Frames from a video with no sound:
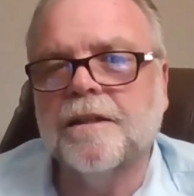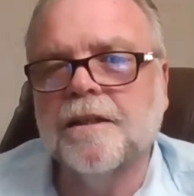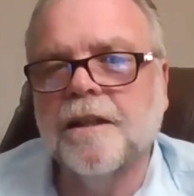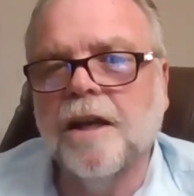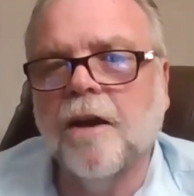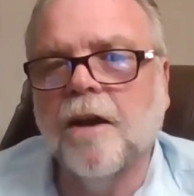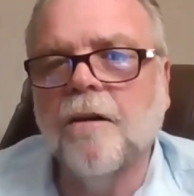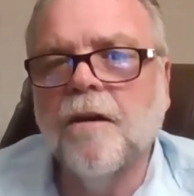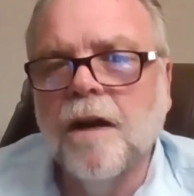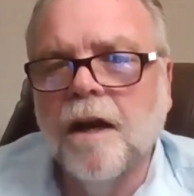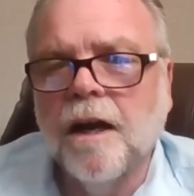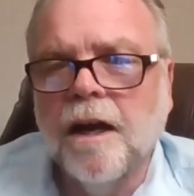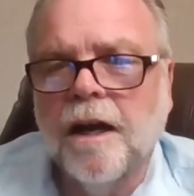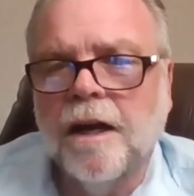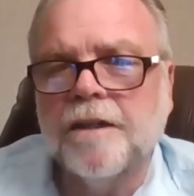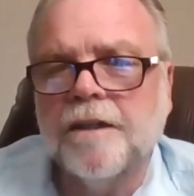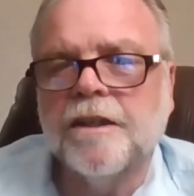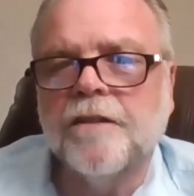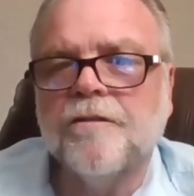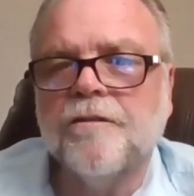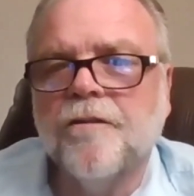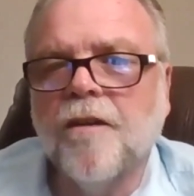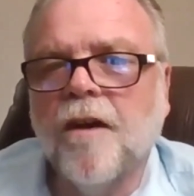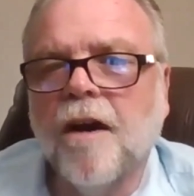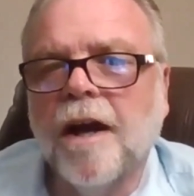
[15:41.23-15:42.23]
Now, I
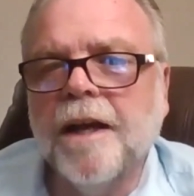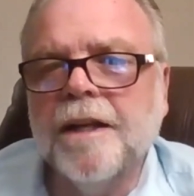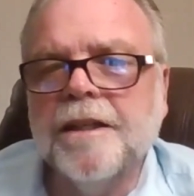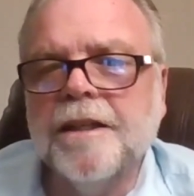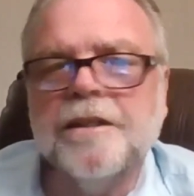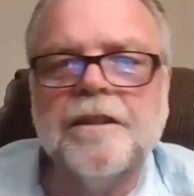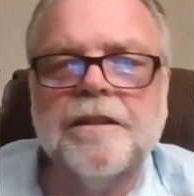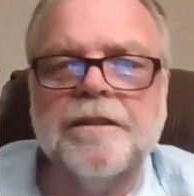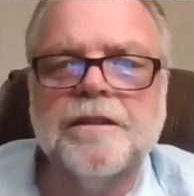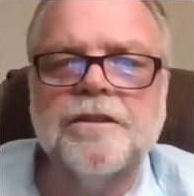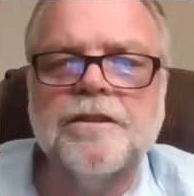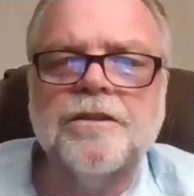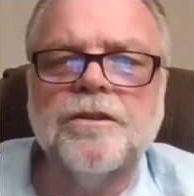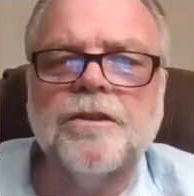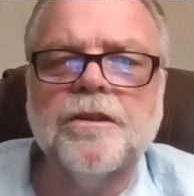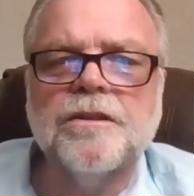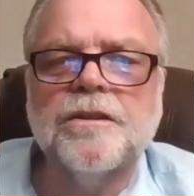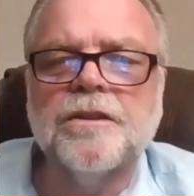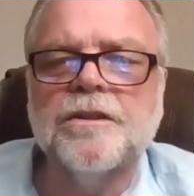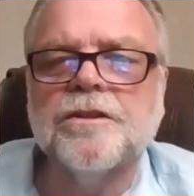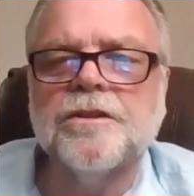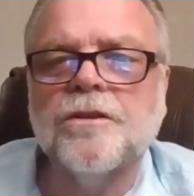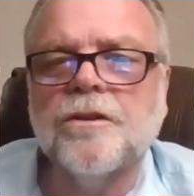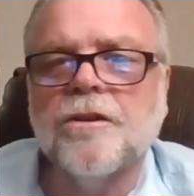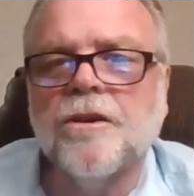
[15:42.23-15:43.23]
define
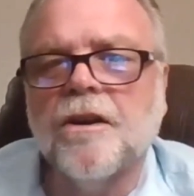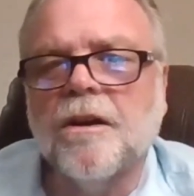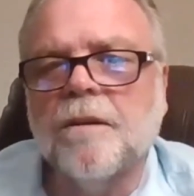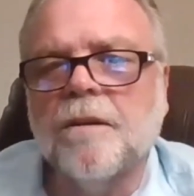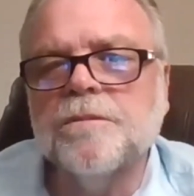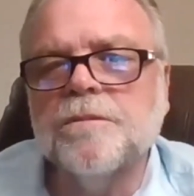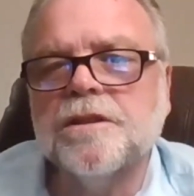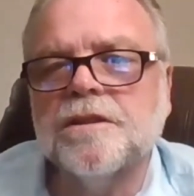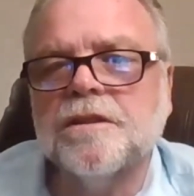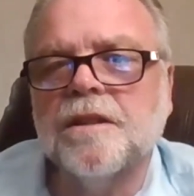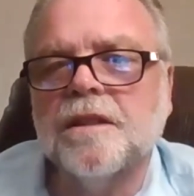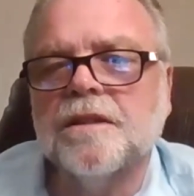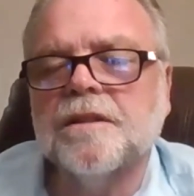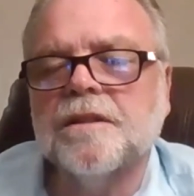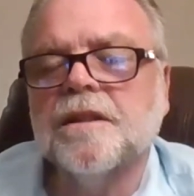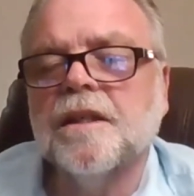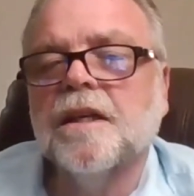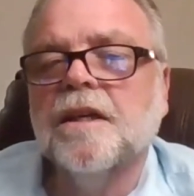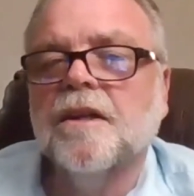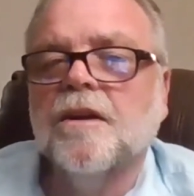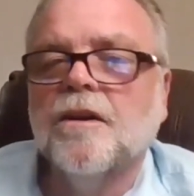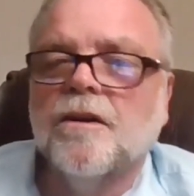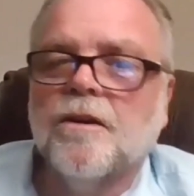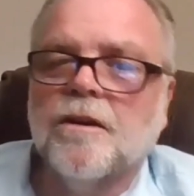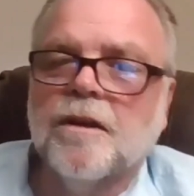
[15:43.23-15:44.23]
the terms that,
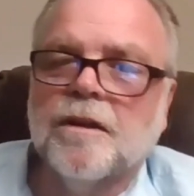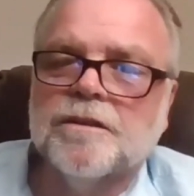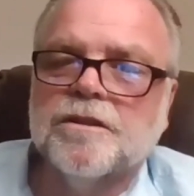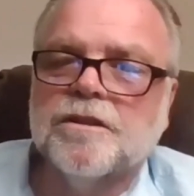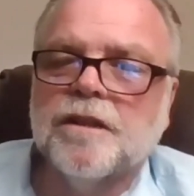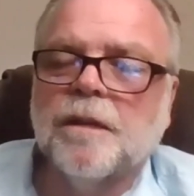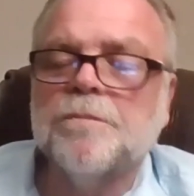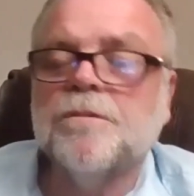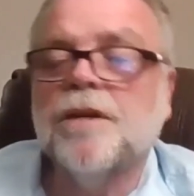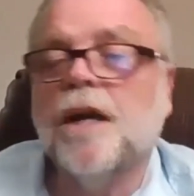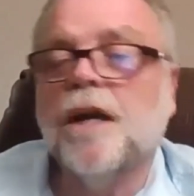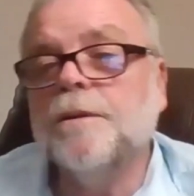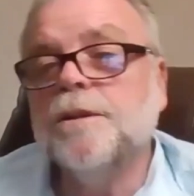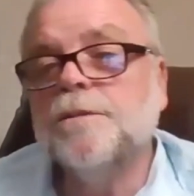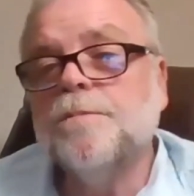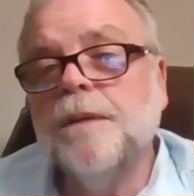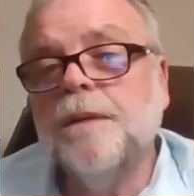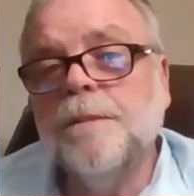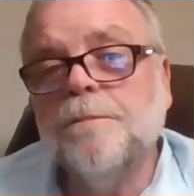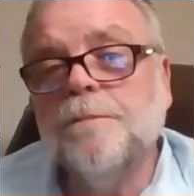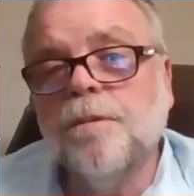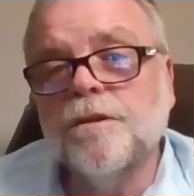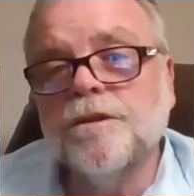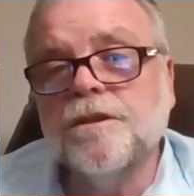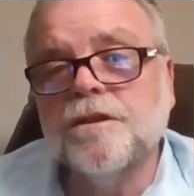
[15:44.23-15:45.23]
well, sometimes
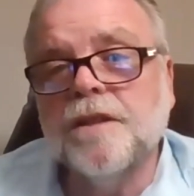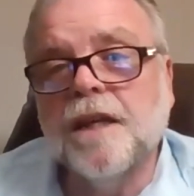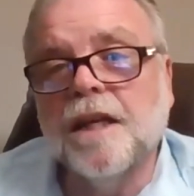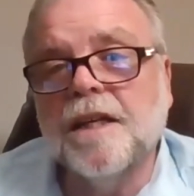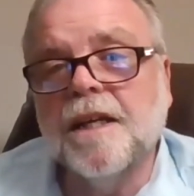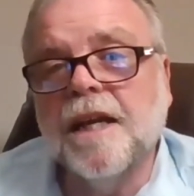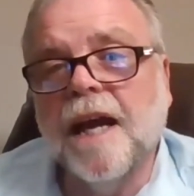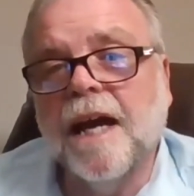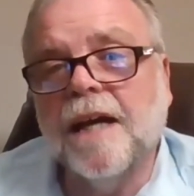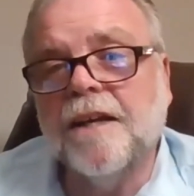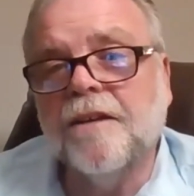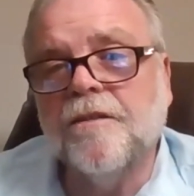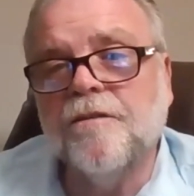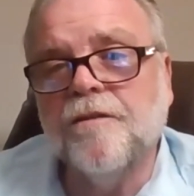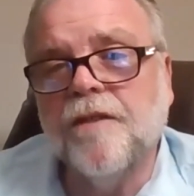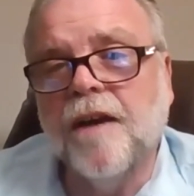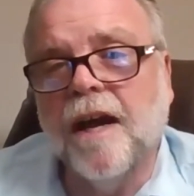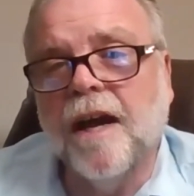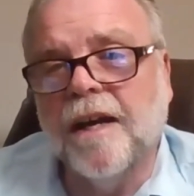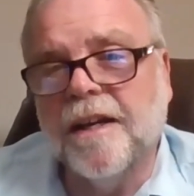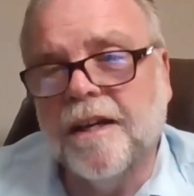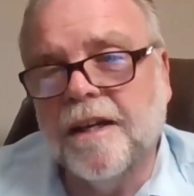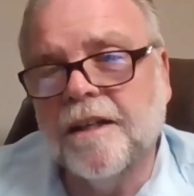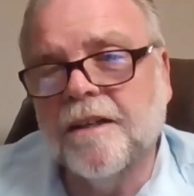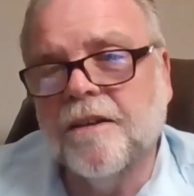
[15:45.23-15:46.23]
people say
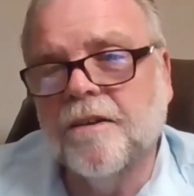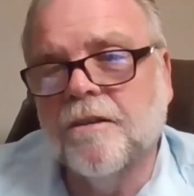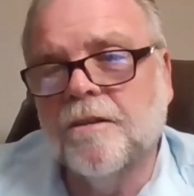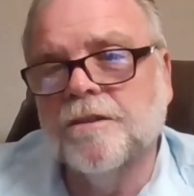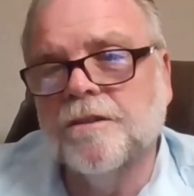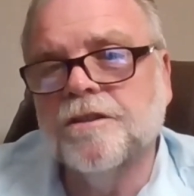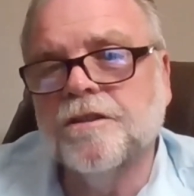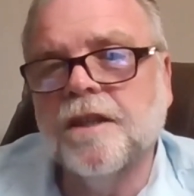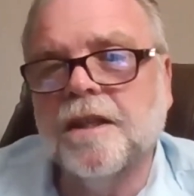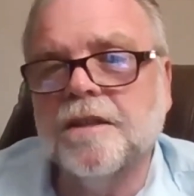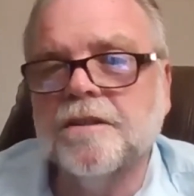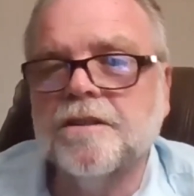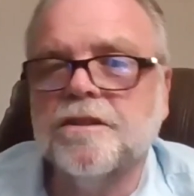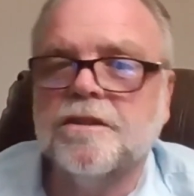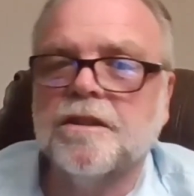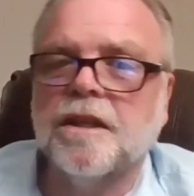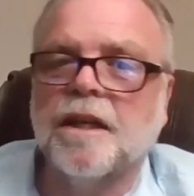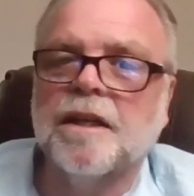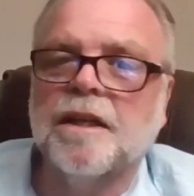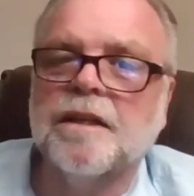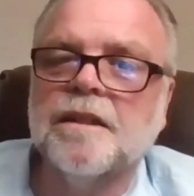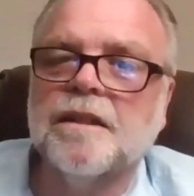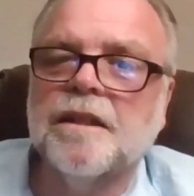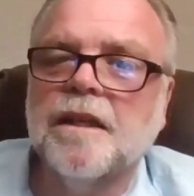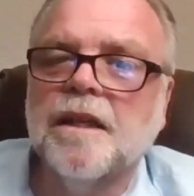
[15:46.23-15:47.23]
cataphatic or
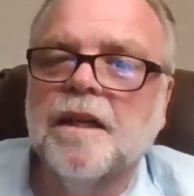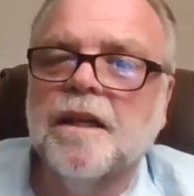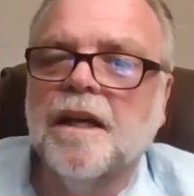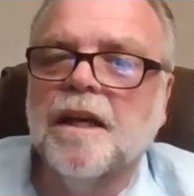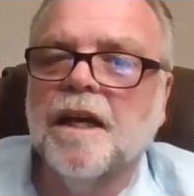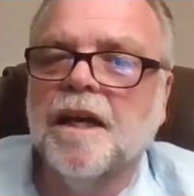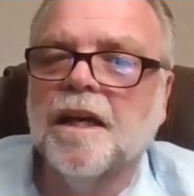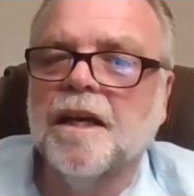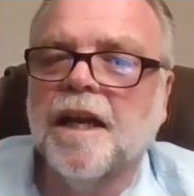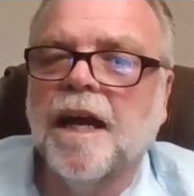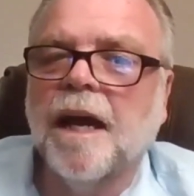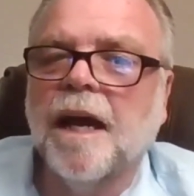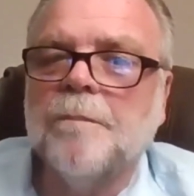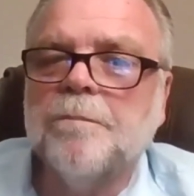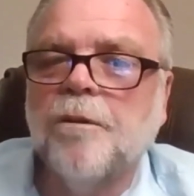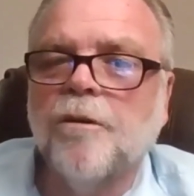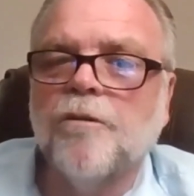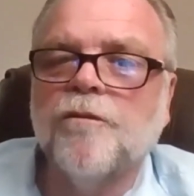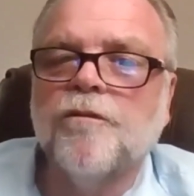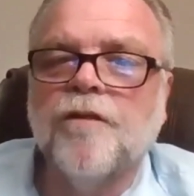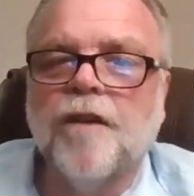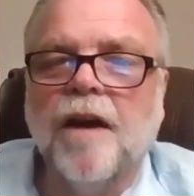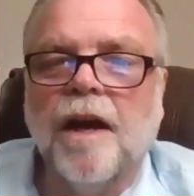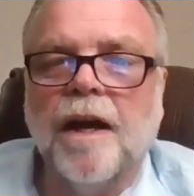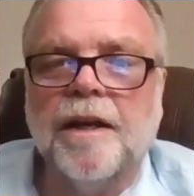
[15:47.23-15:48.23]
sensate and
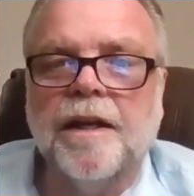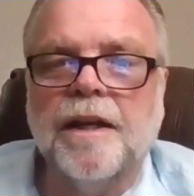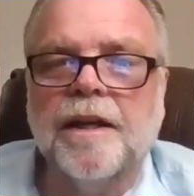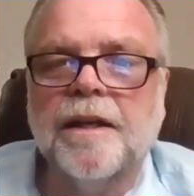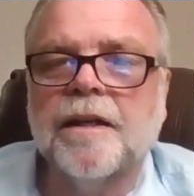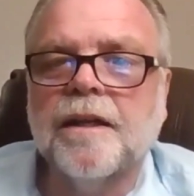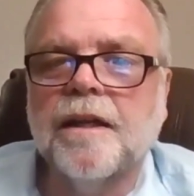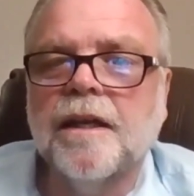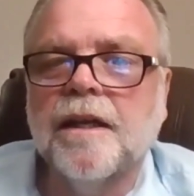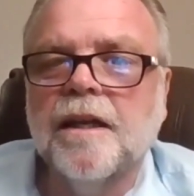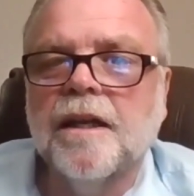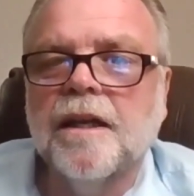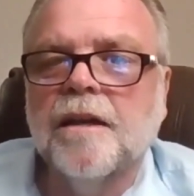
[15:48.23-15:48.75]
apophatic.